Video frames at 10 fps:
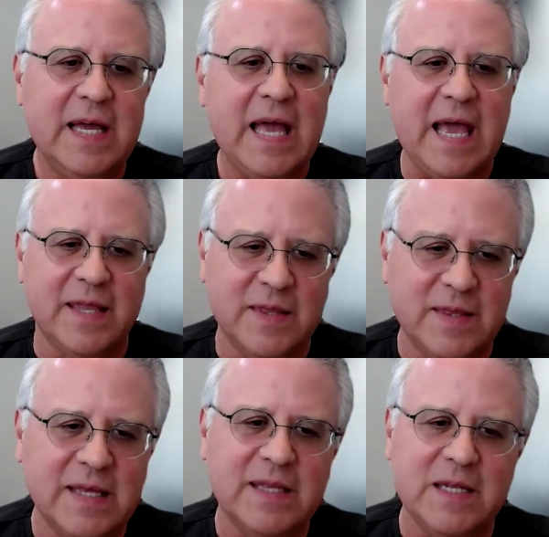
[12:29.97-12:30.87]
And
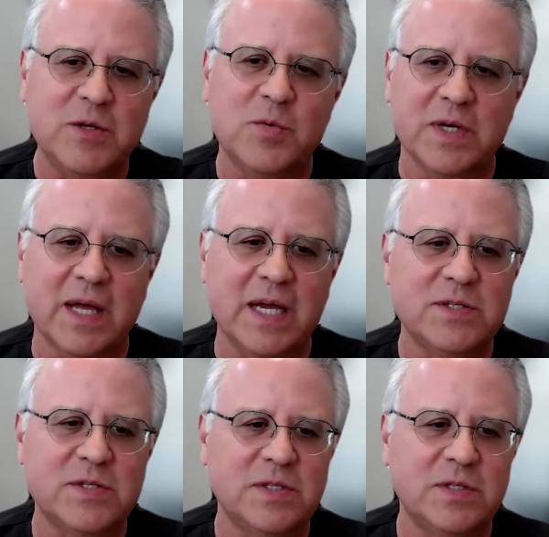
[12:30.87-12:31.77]
then you
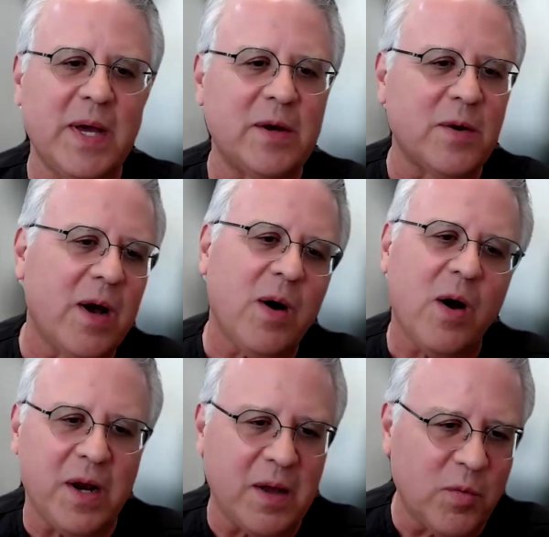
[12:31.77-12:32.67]
realize no matter how
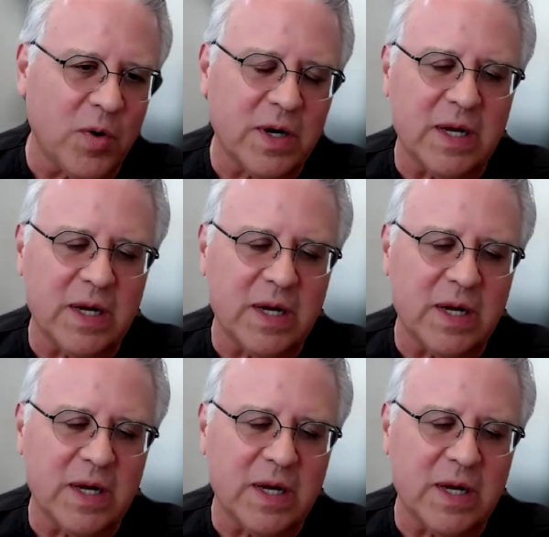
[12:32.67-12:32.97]
hard I work,